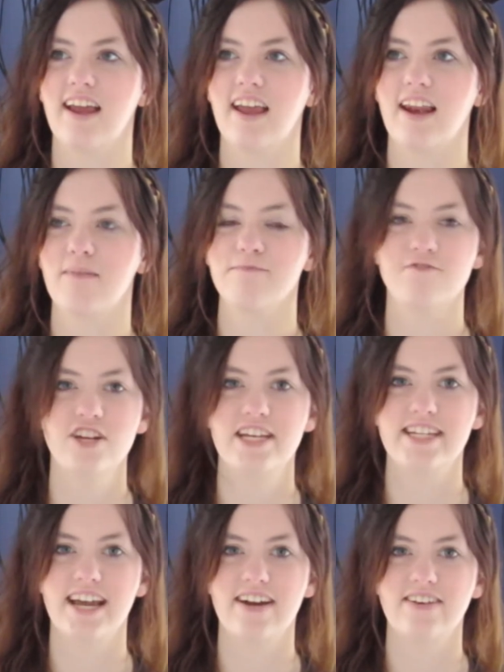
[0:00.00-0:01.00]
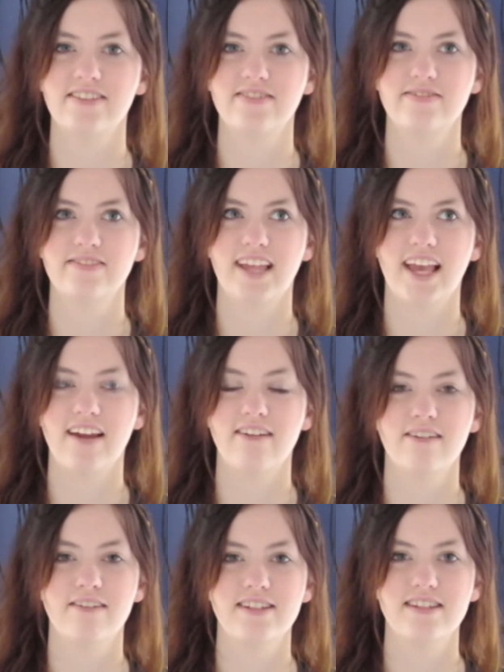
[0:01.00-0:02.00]
and I'm freaked out. I don't
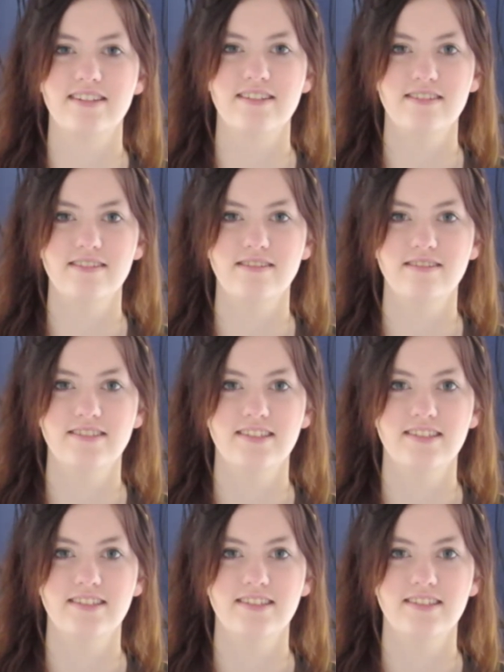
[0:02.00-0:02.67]
know what to do.